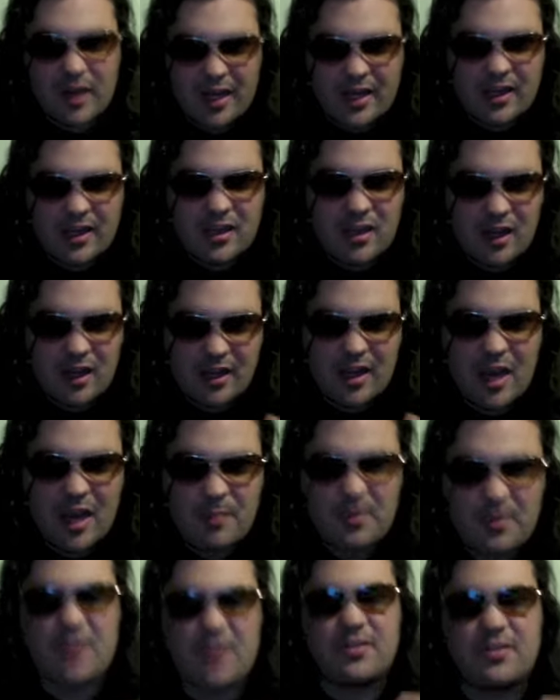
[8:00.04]
a cop that
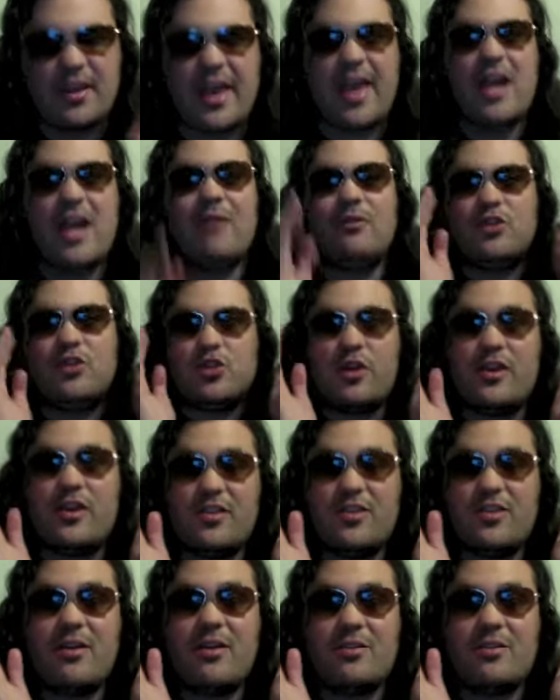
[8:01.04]
has a head of a
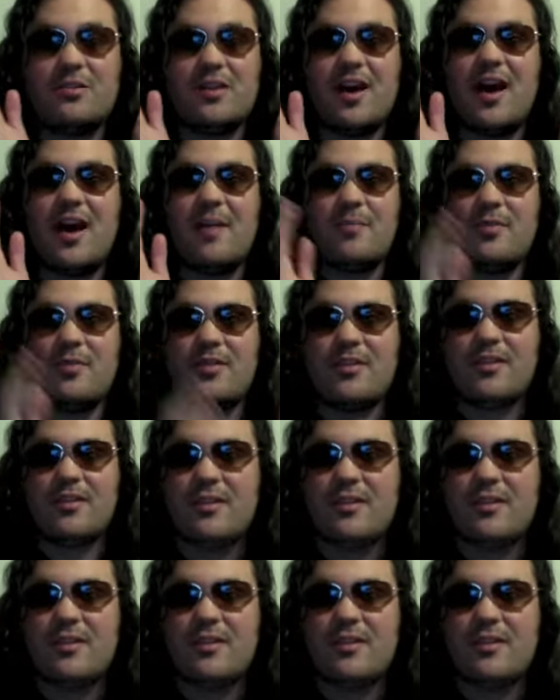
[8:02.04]
triceratops,